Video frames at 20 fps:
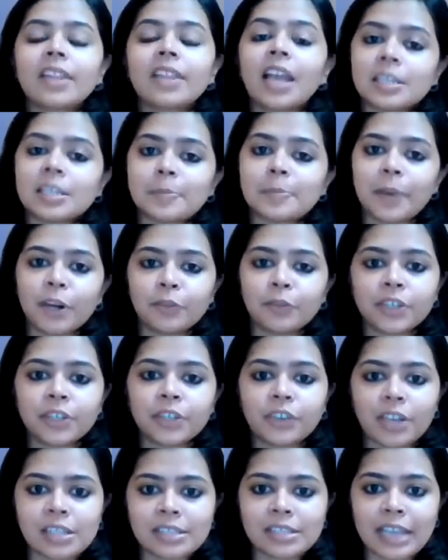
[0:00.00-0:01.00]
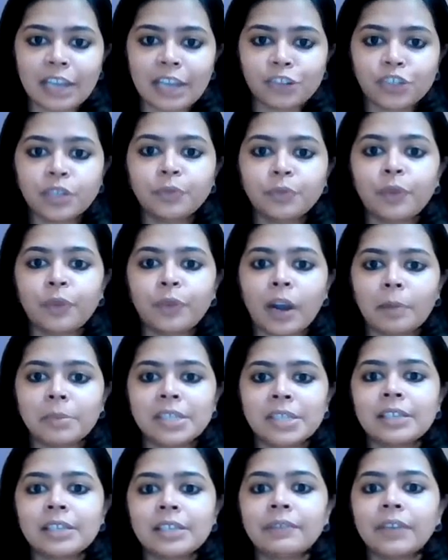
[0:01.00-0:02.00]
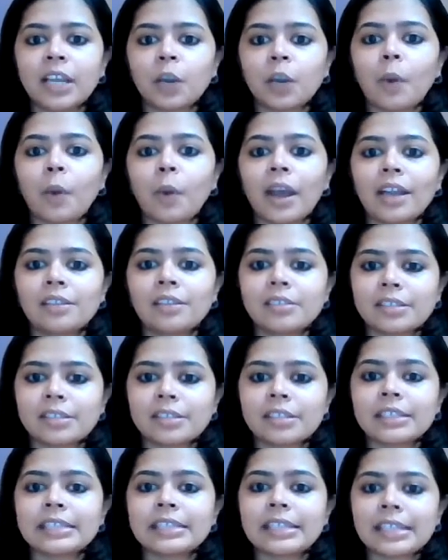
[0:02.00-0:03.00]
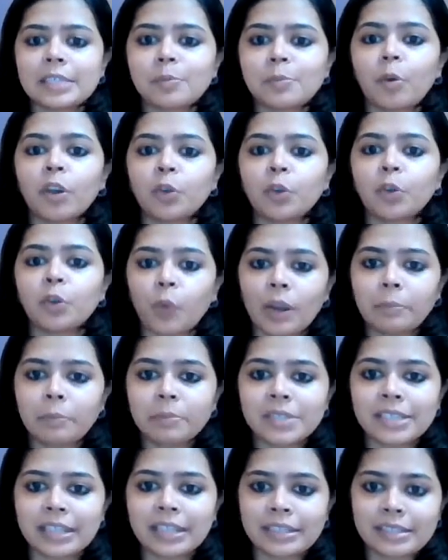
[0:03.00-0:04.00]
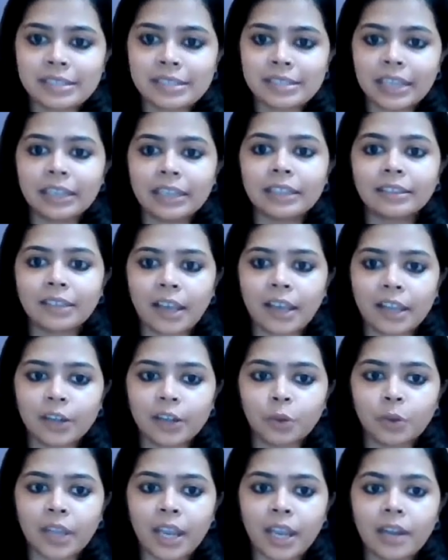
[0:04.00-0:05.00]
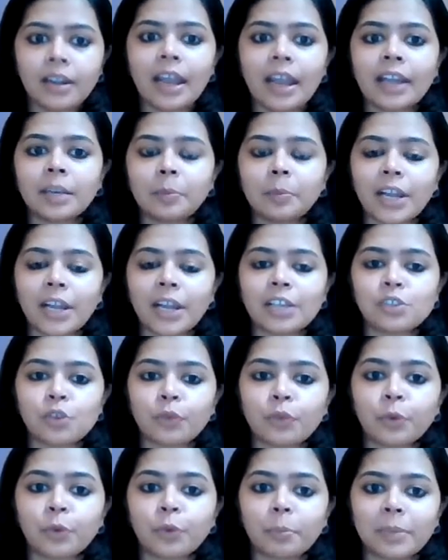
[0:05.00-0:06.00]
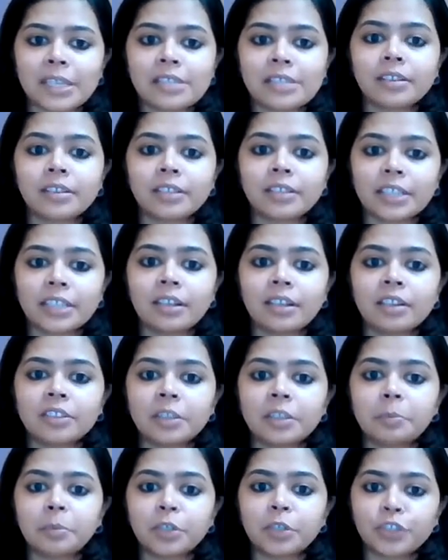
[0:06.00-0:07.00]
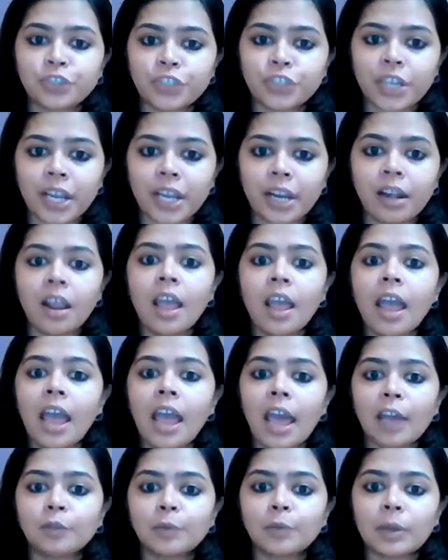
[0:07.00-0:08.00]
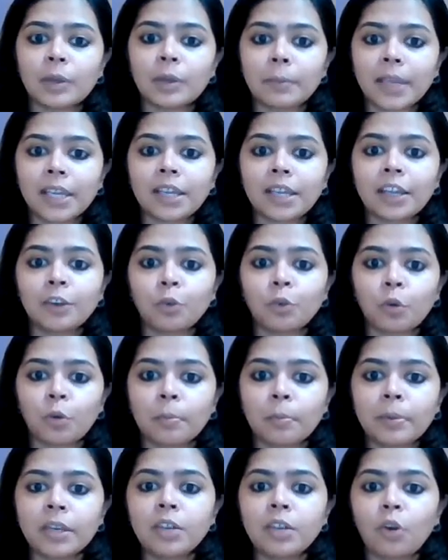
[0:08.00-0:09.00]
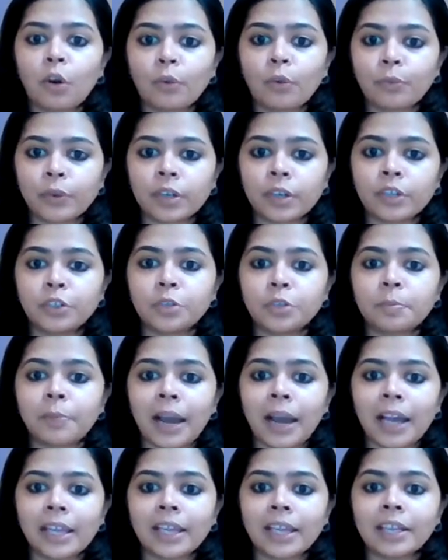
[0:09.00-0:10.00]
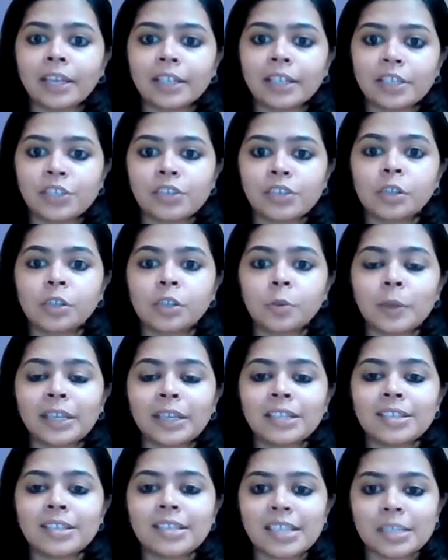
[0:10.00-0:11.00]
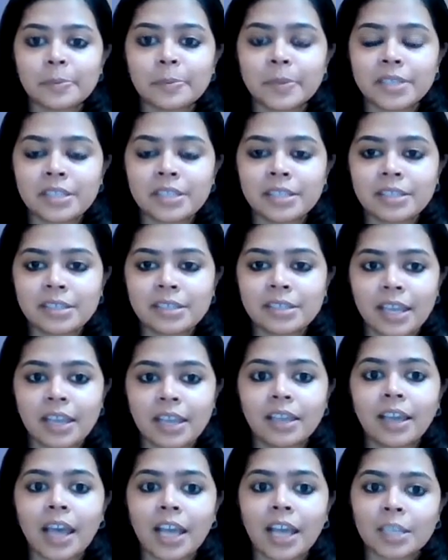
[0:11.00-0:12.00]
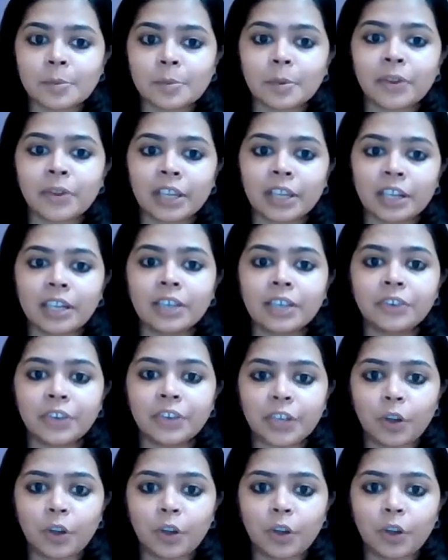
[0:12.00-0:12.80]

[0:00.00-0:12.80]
As part of the transaction, FarmEasy will acquire 66.1% stake in Thyrocare at a price of rupees 1,300 per share and will make an open offer to buy an additional 26% stake as per regulatory